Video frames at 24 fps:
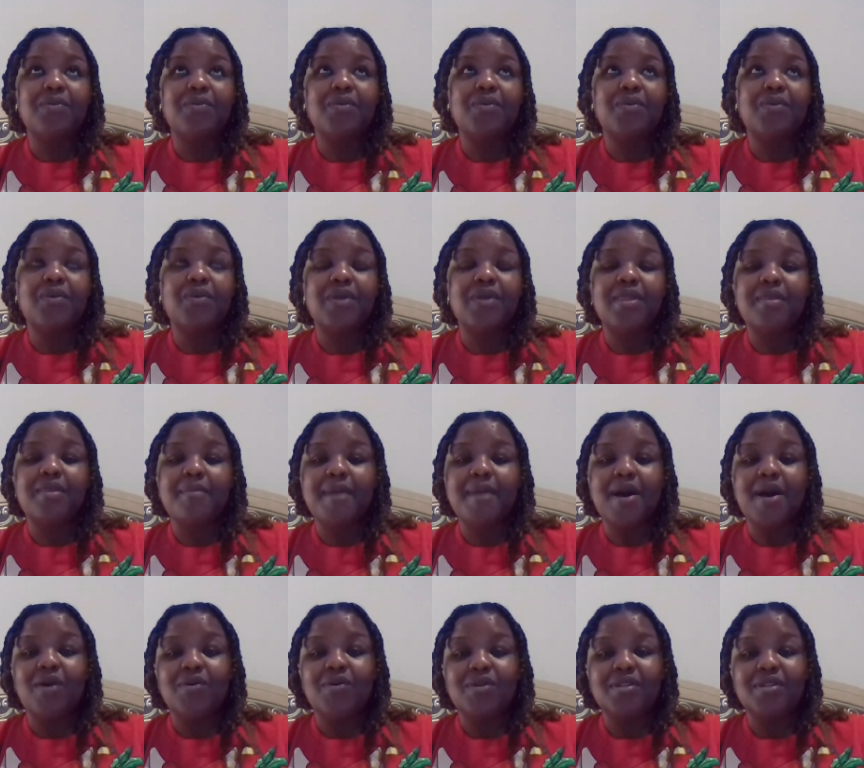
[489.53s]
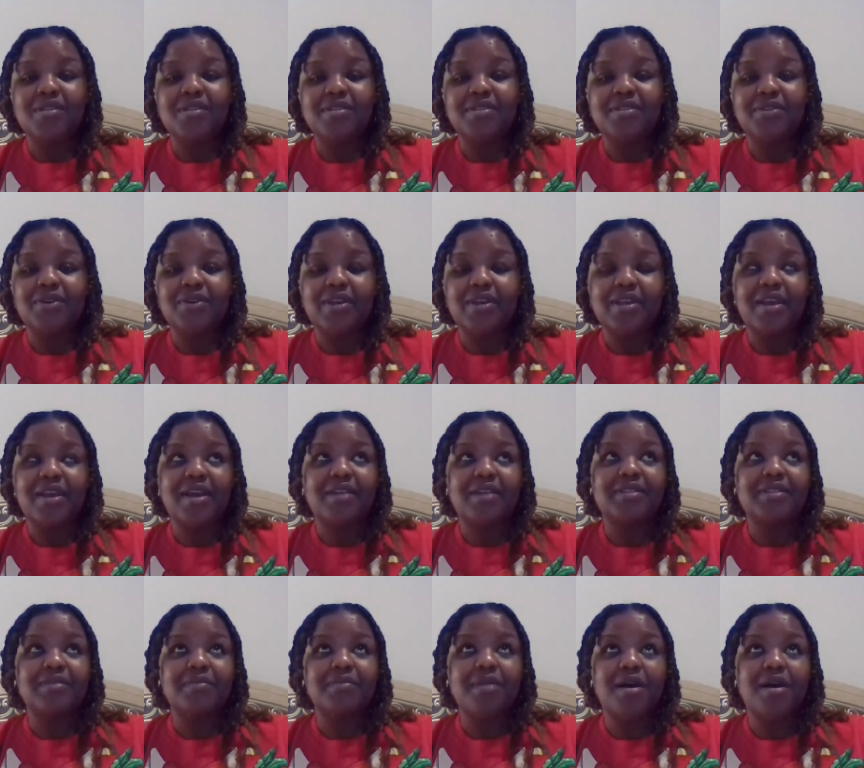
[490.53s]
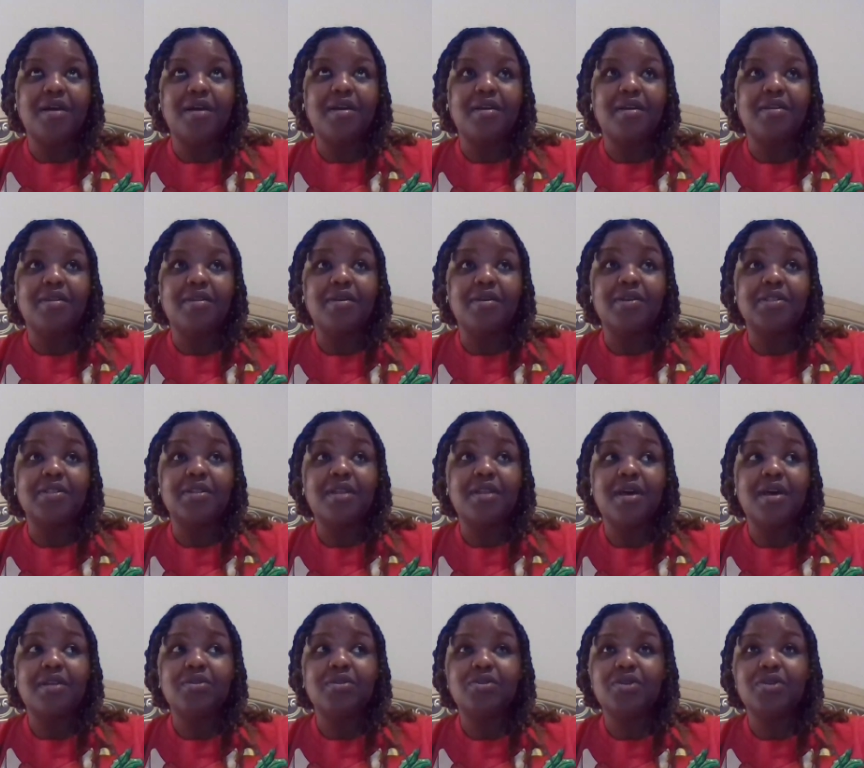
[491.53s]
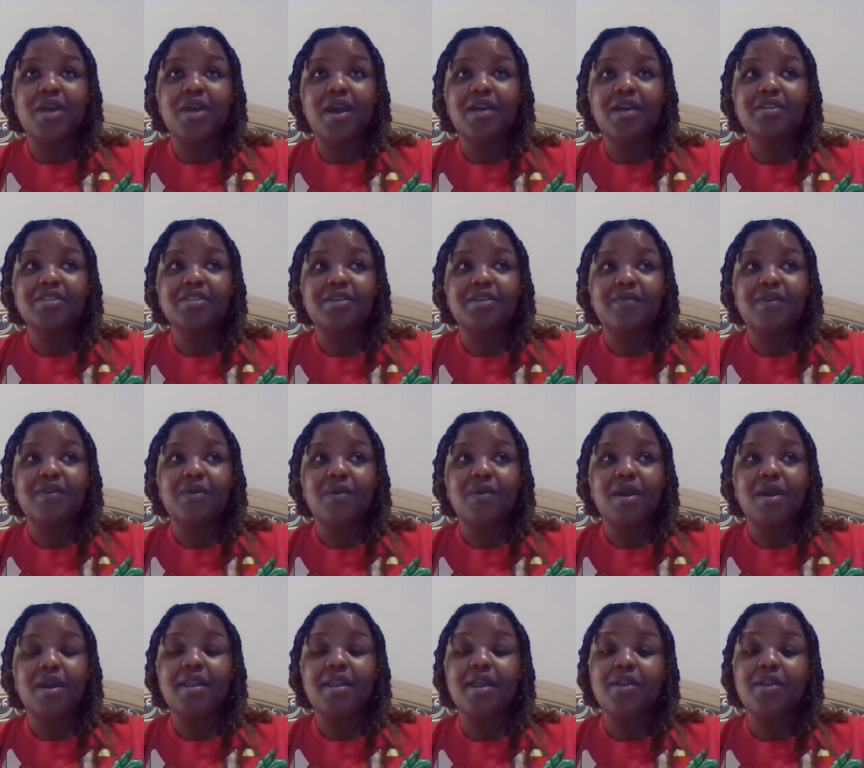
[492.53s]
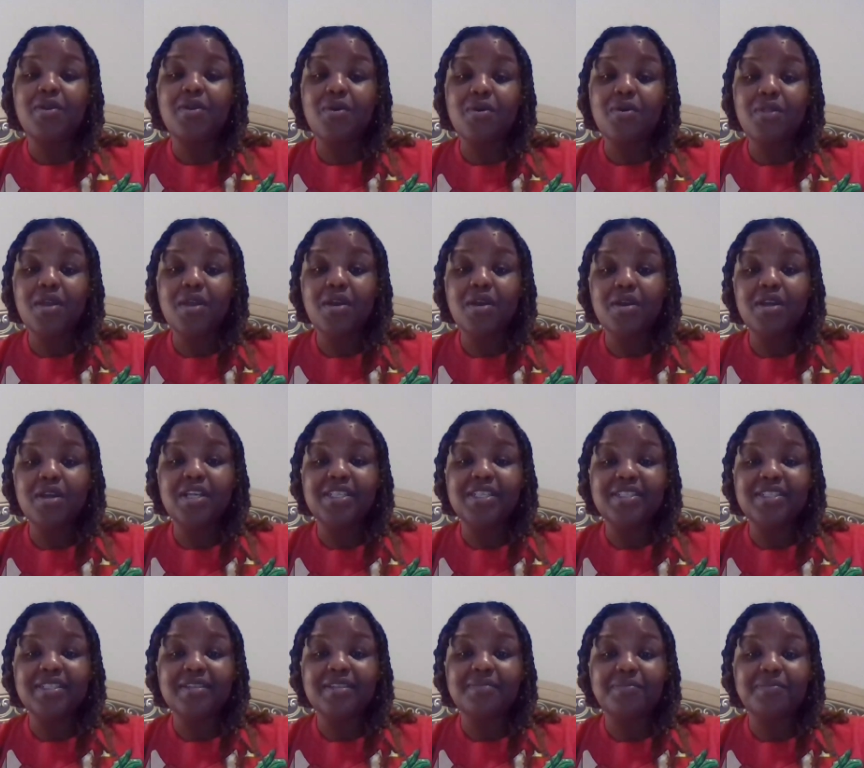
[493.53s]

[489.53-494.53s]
when we were in the mountains or in Casablanca, there's a lot of trash everywhere. And I know there is